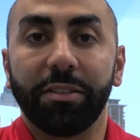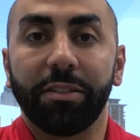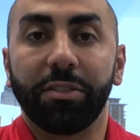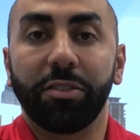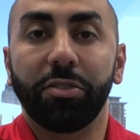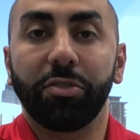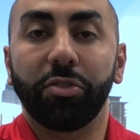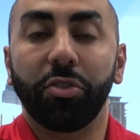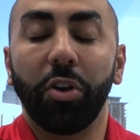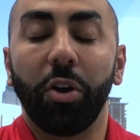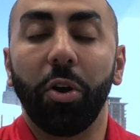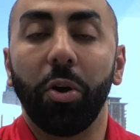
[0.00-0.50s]

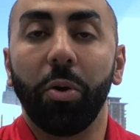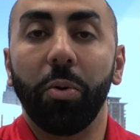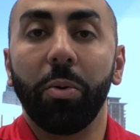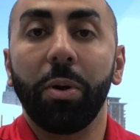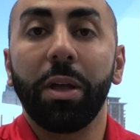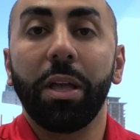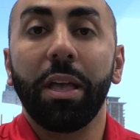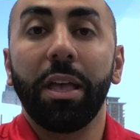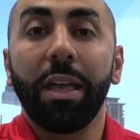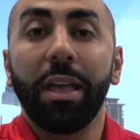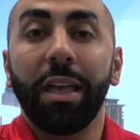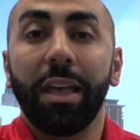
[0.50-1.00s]
So
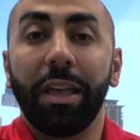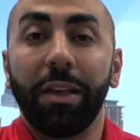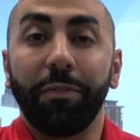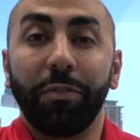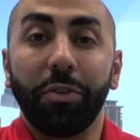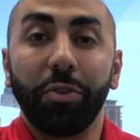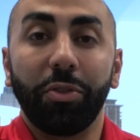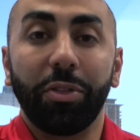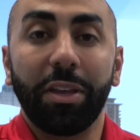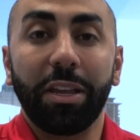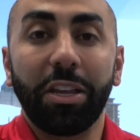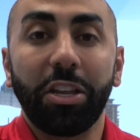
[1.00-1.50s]
if
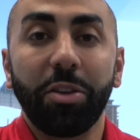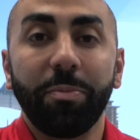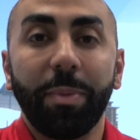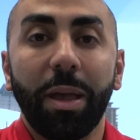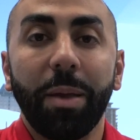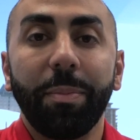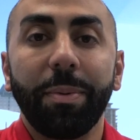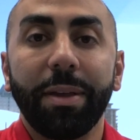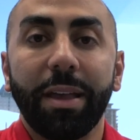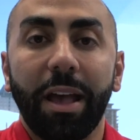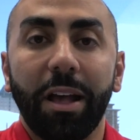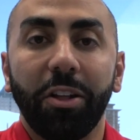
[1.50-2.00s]
you think you may
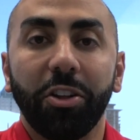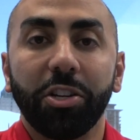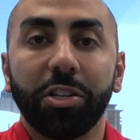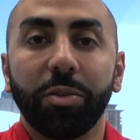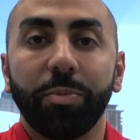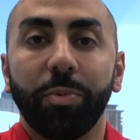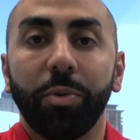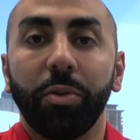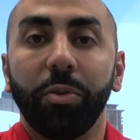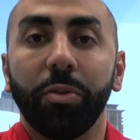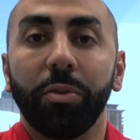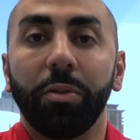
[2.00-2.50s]
be
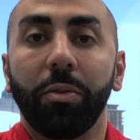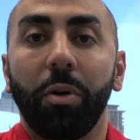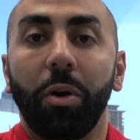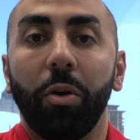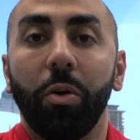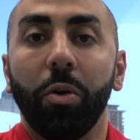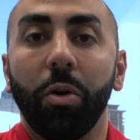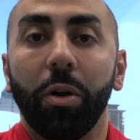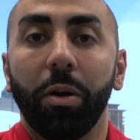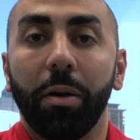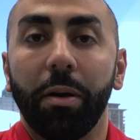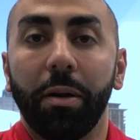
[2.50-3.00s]
eligible
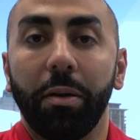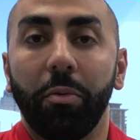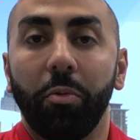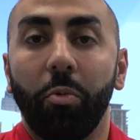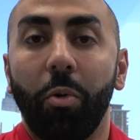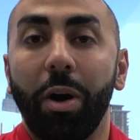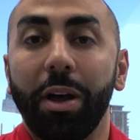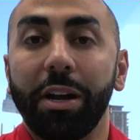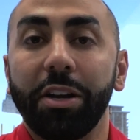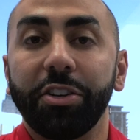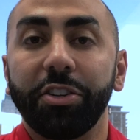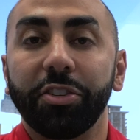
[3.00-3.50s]
or
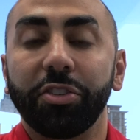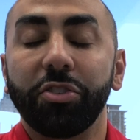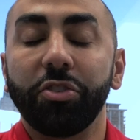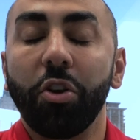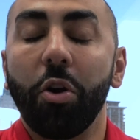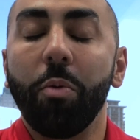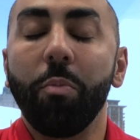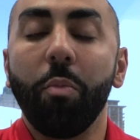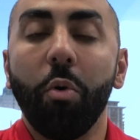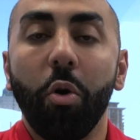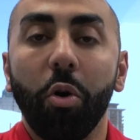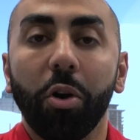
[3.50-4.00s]
want to just know
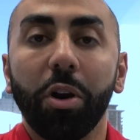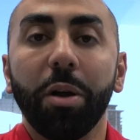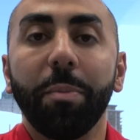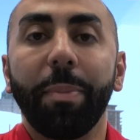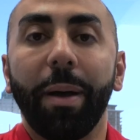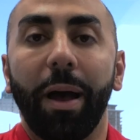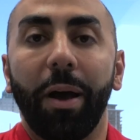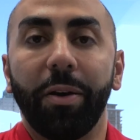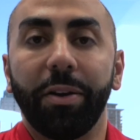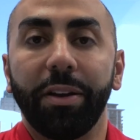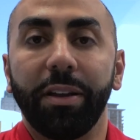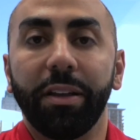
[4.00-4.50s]
more
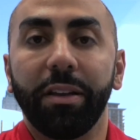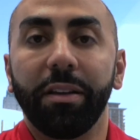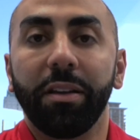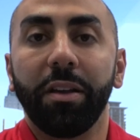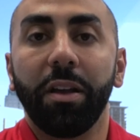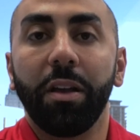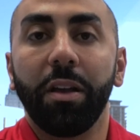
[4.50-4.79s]
about it,